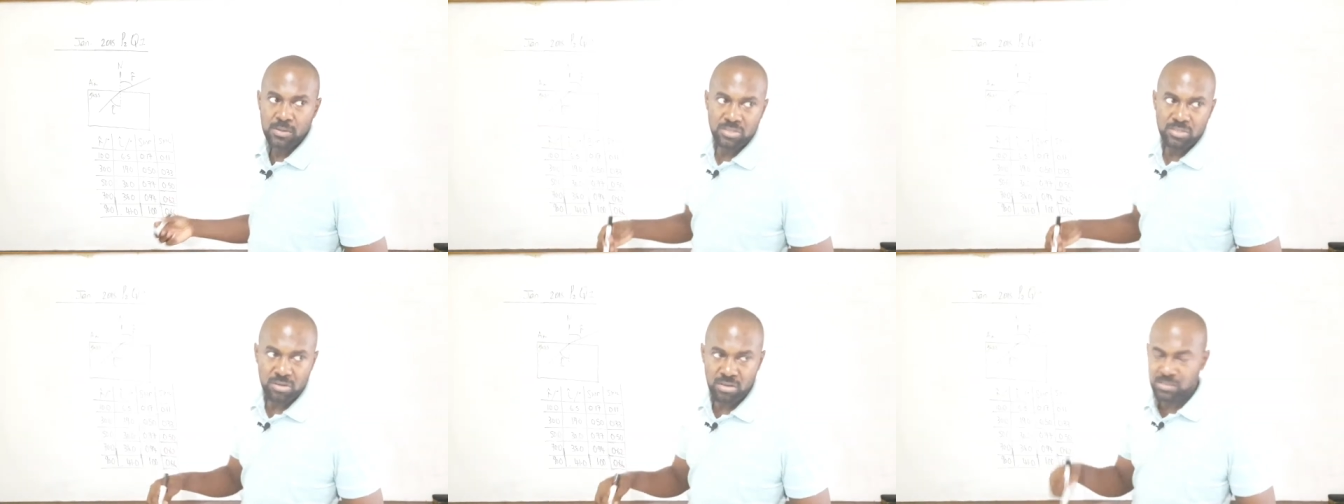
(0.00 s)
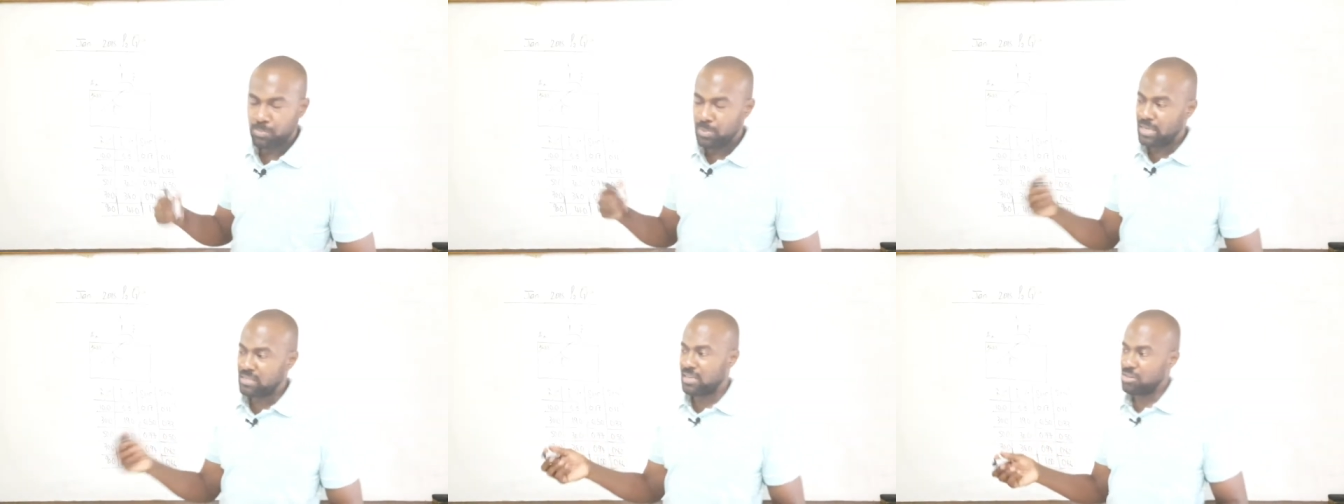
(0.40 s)
so just
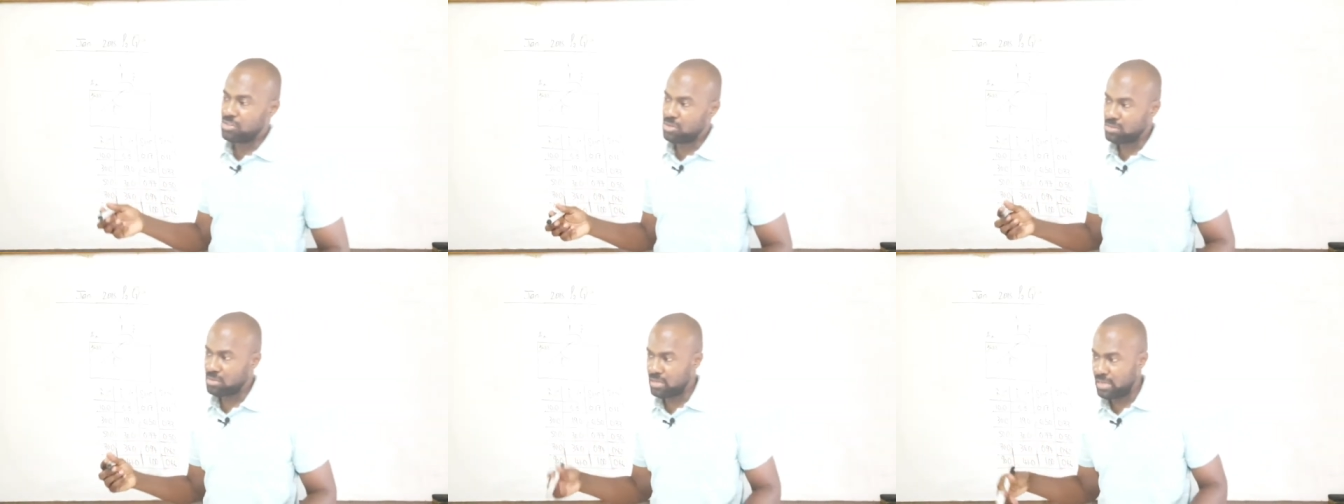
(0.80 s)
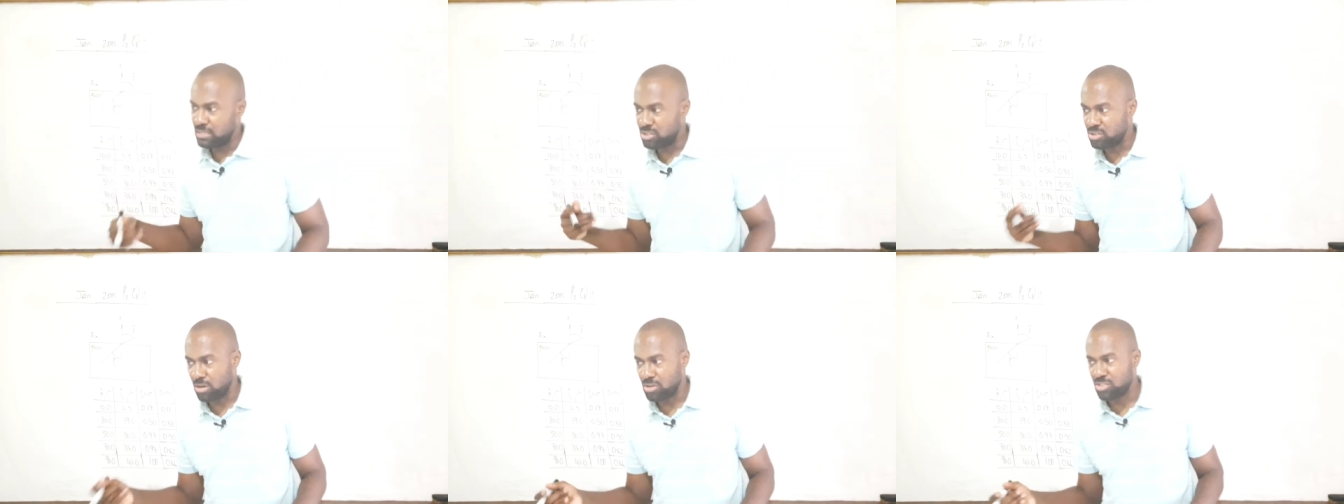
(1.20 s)
pay attention to the
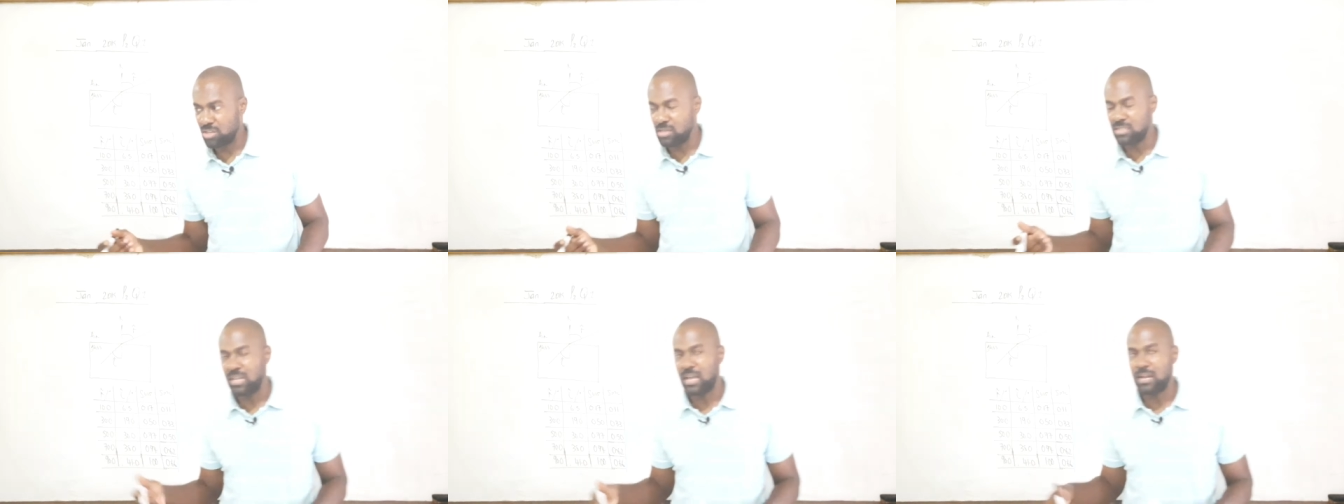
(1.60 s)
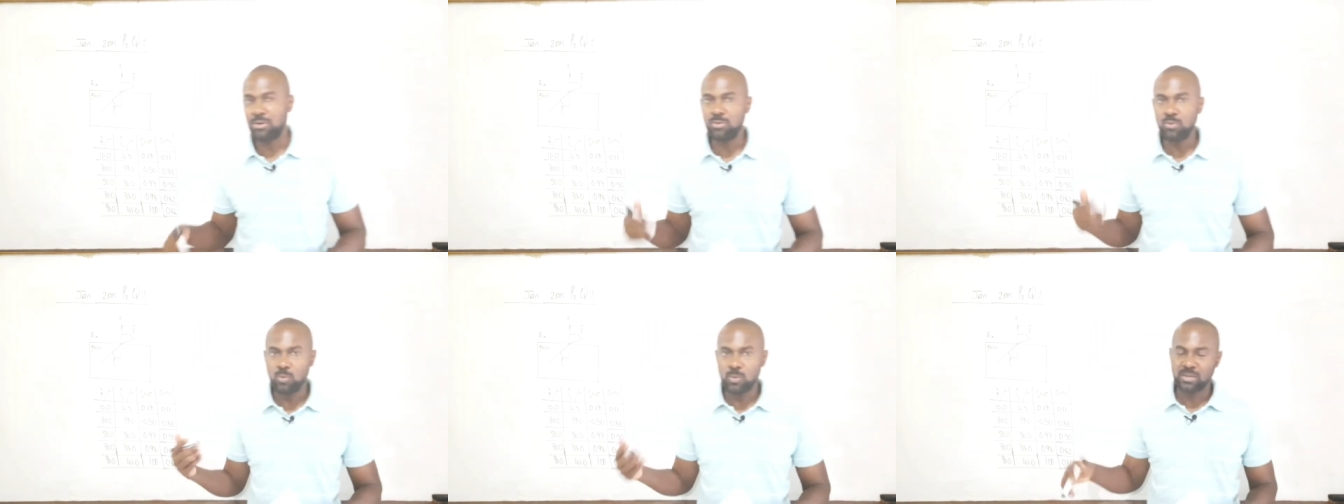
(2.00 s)
instructions and
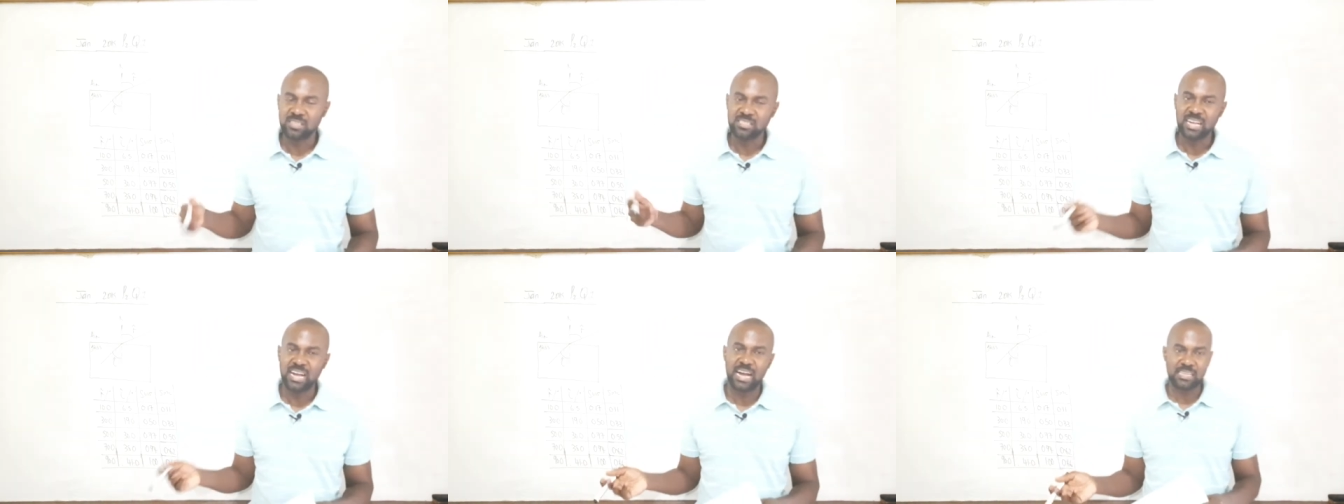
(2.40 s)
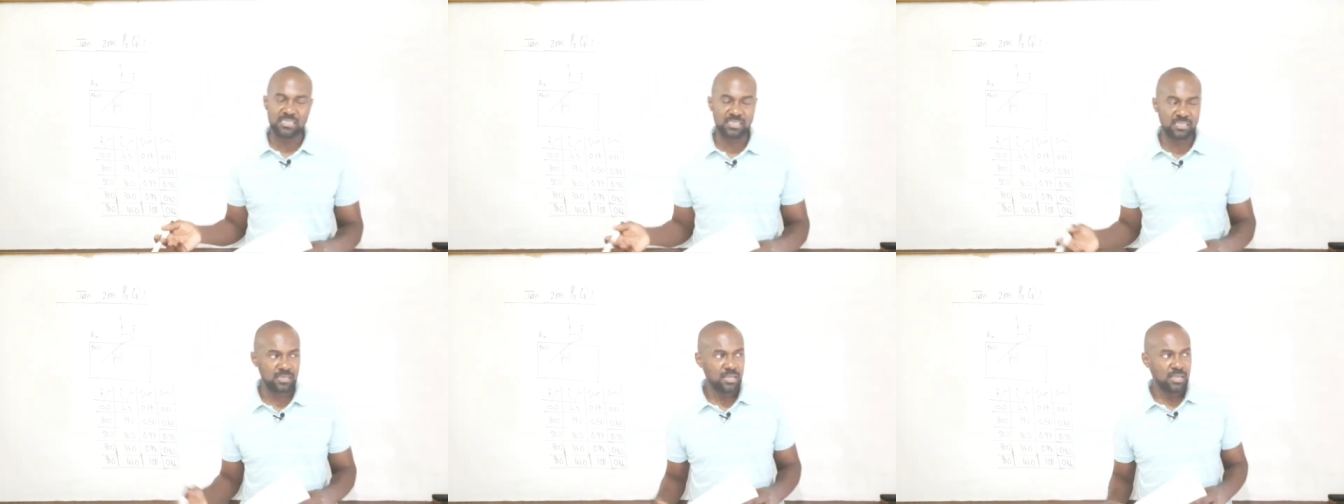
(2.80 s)
do what is asked.